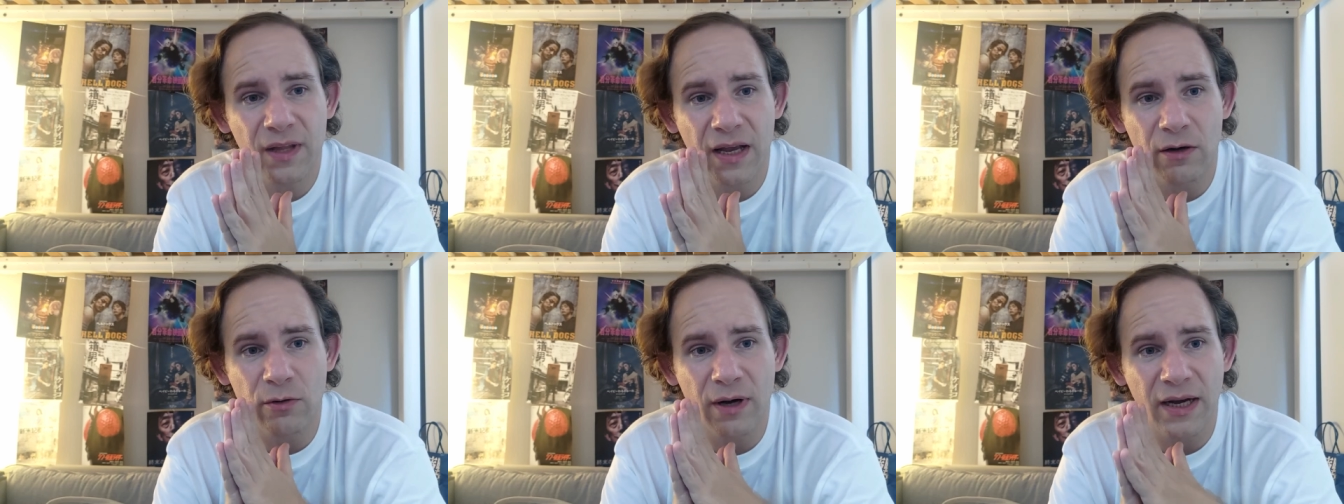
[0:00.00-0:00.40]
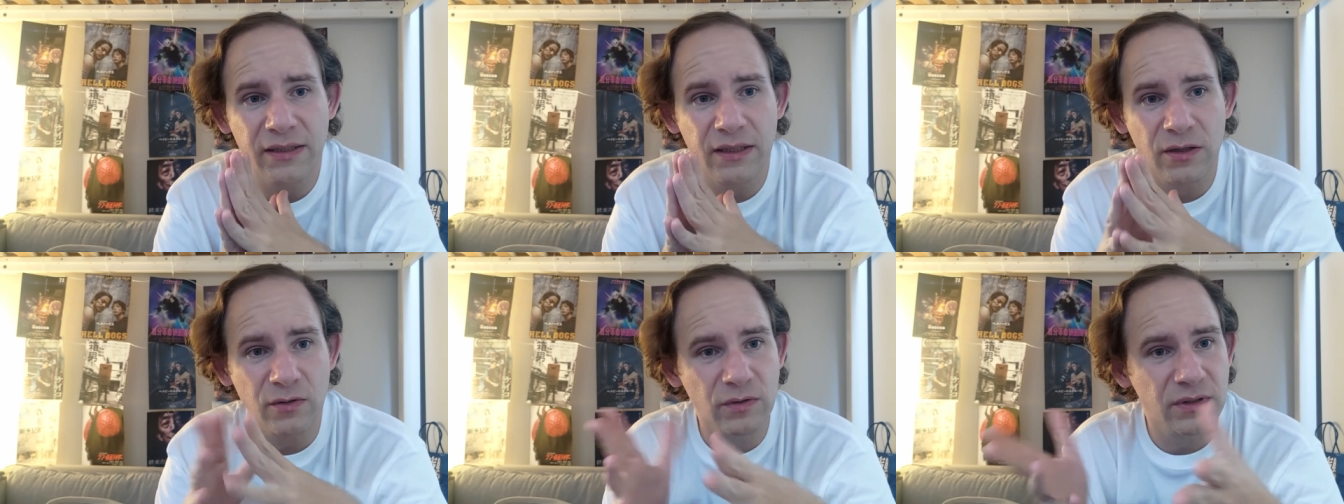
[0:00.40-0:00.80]
a
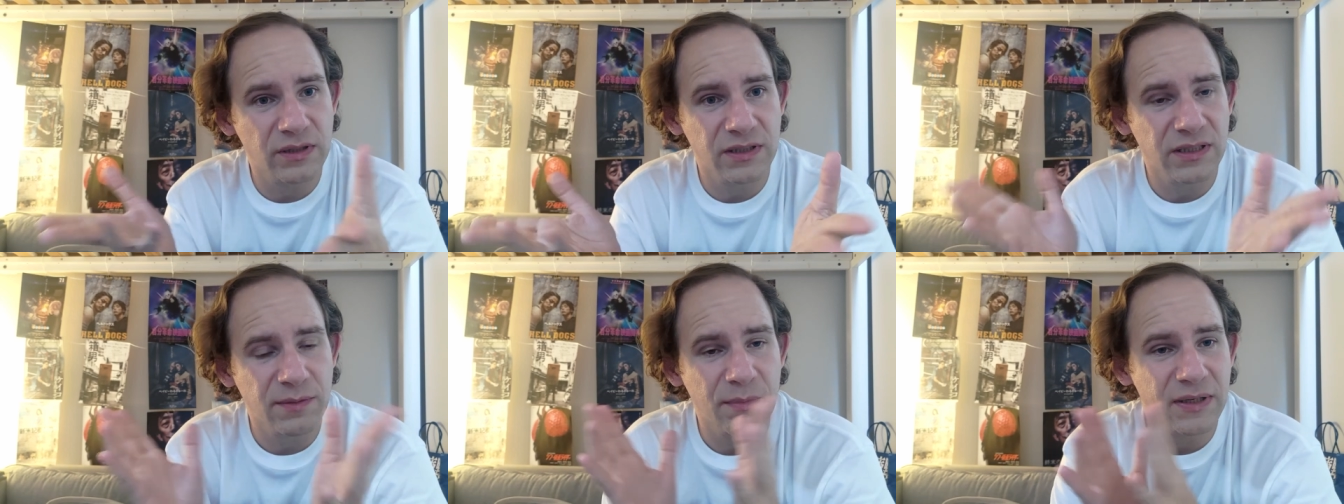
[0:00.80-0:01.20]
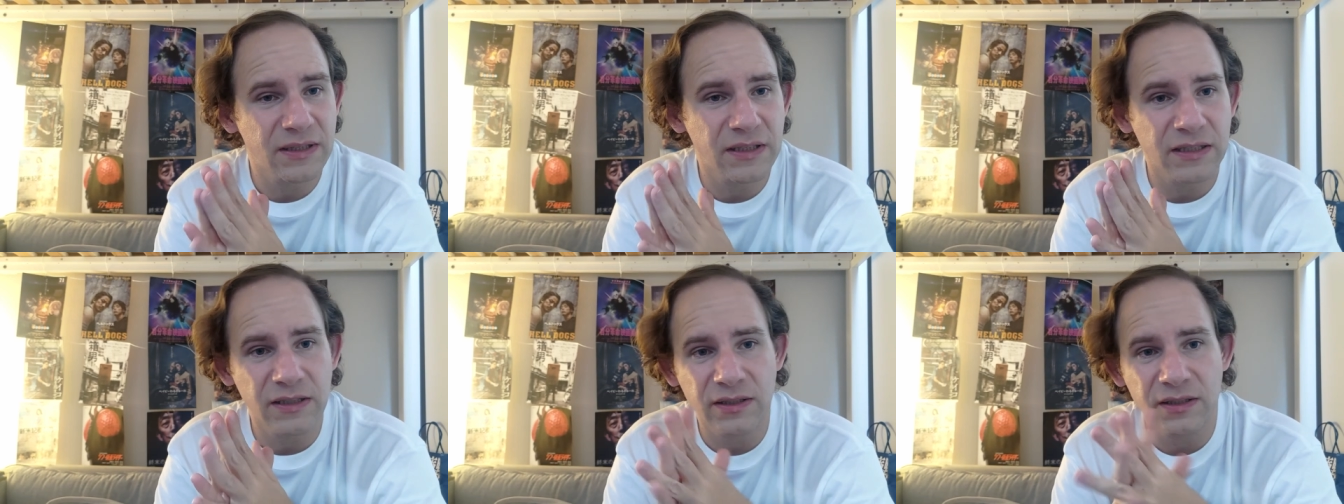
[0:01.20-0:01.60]
writer who's
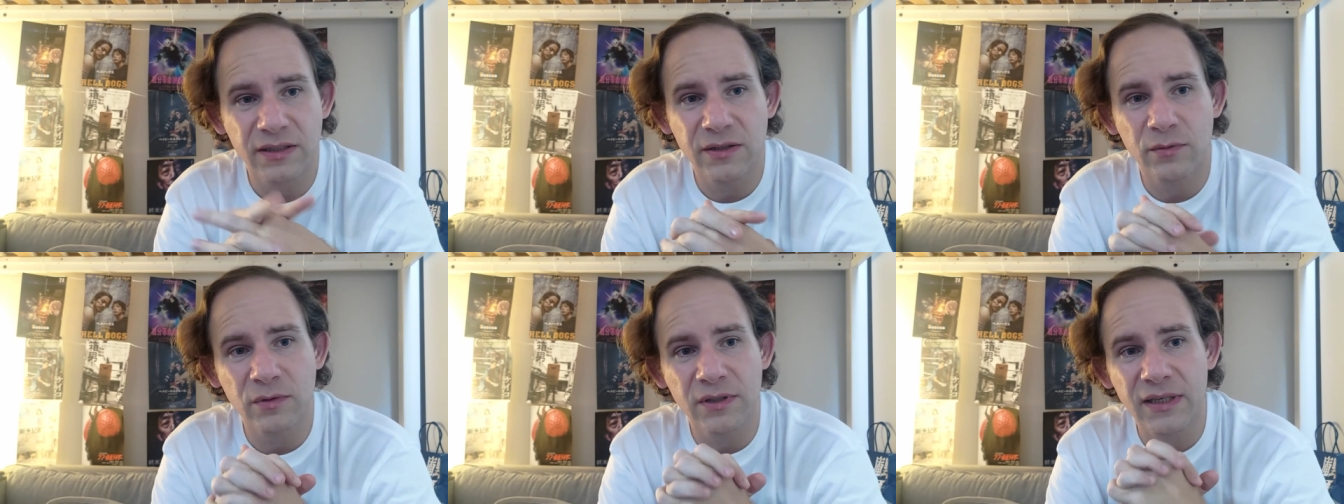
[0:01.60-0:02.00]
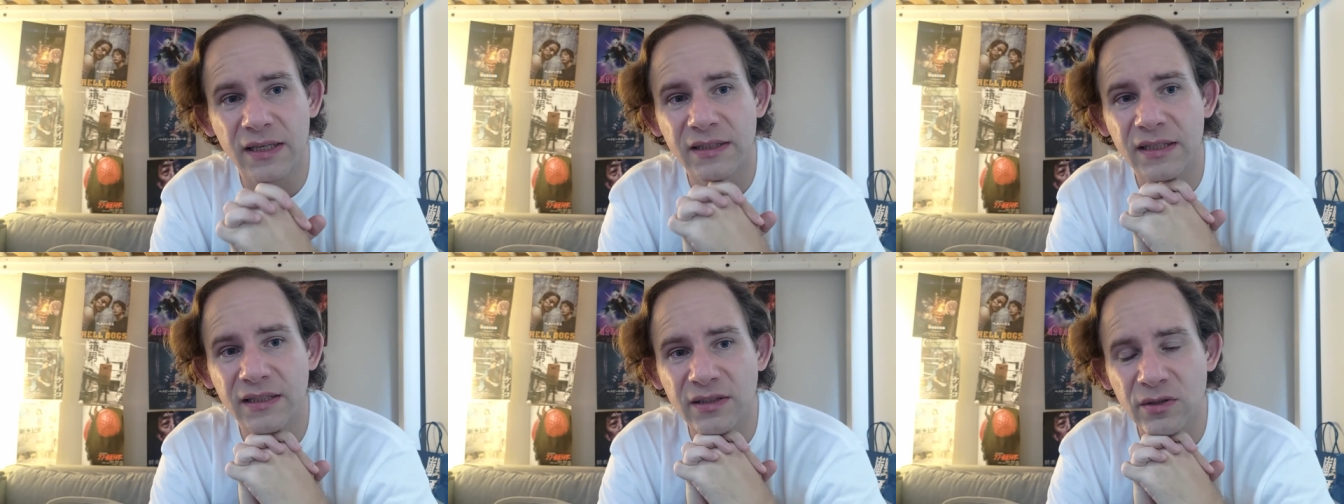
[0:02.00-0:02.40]
seemingly a student
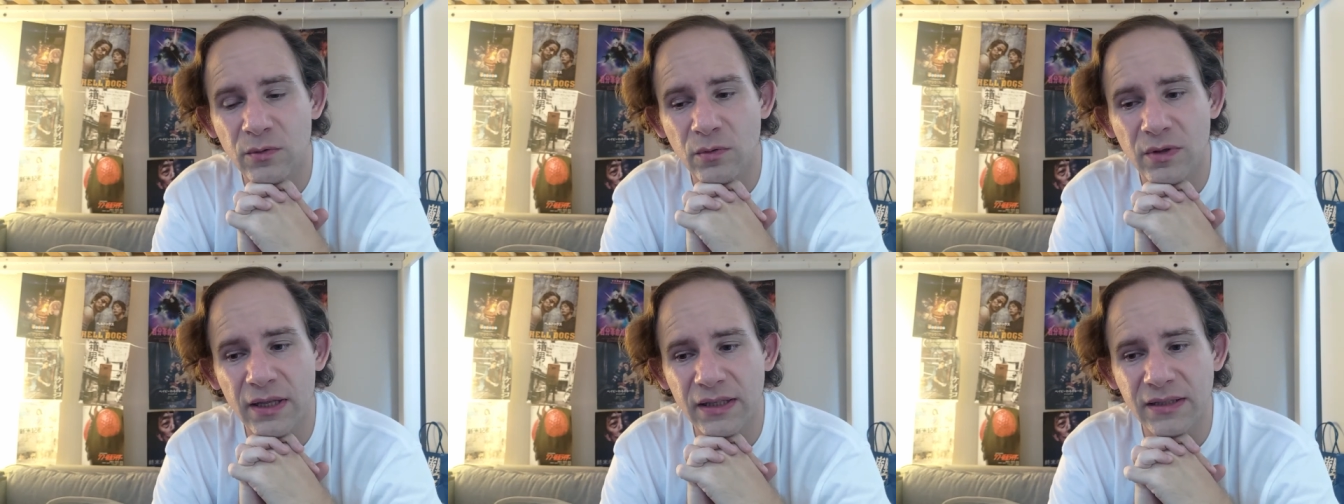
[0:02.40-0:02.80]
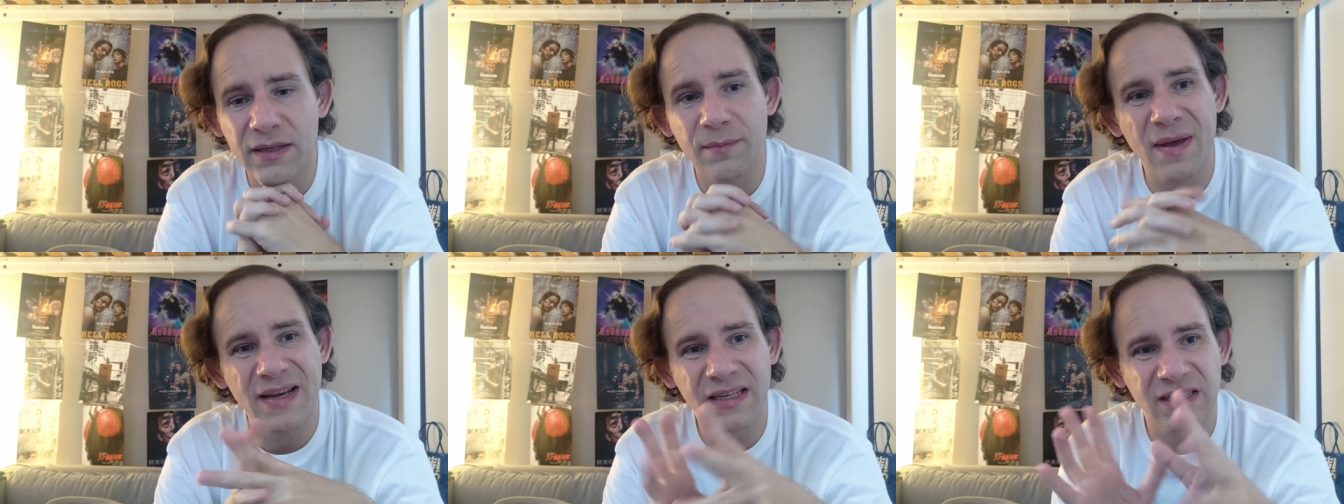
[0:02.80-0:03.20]
at that school and
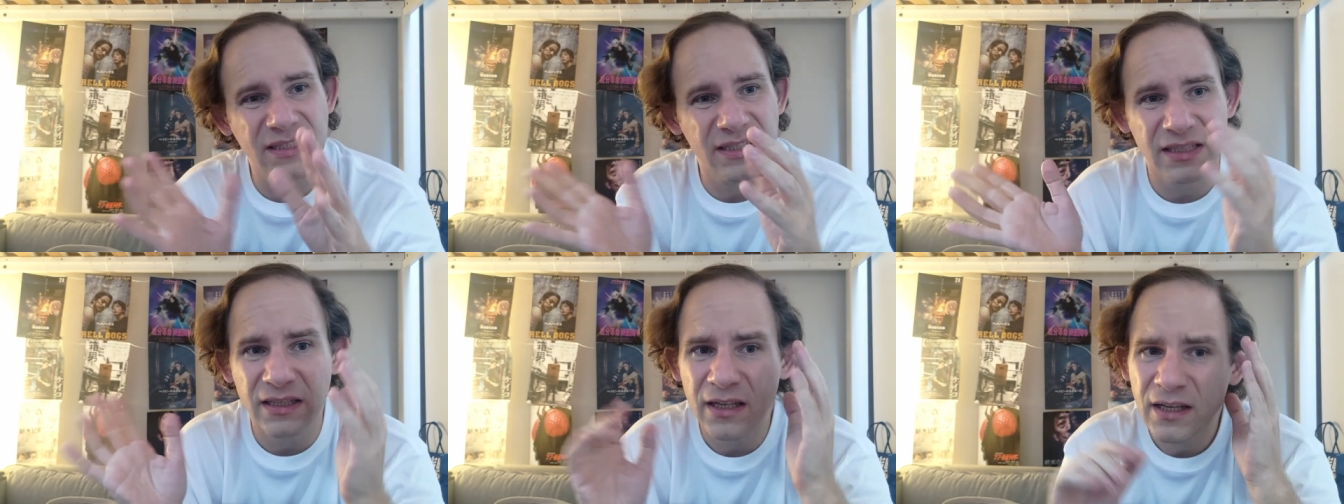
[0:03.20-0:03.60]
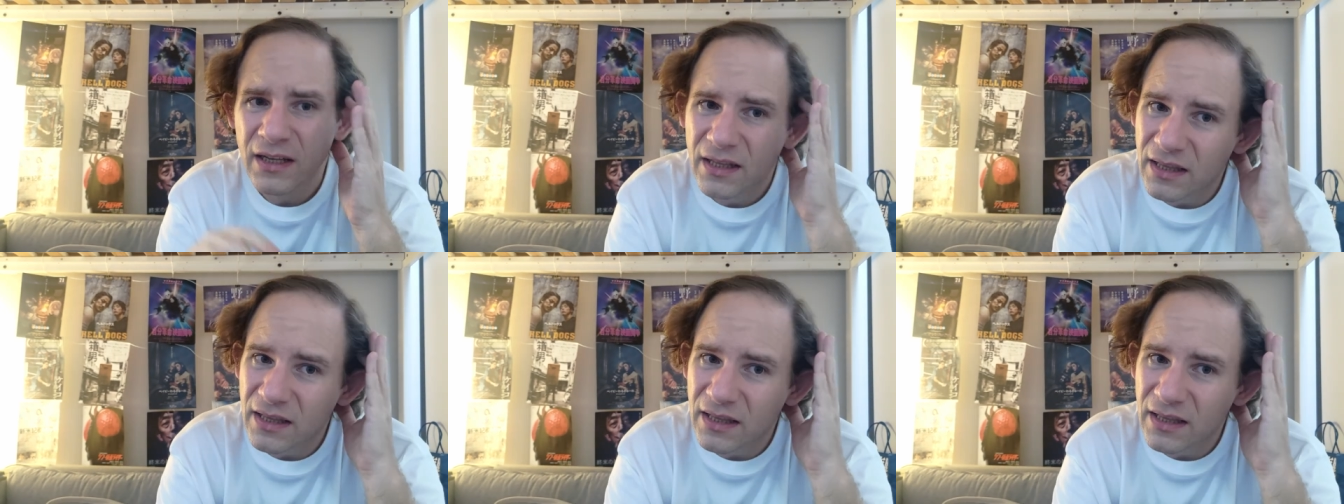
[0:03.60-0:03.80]
they make a deal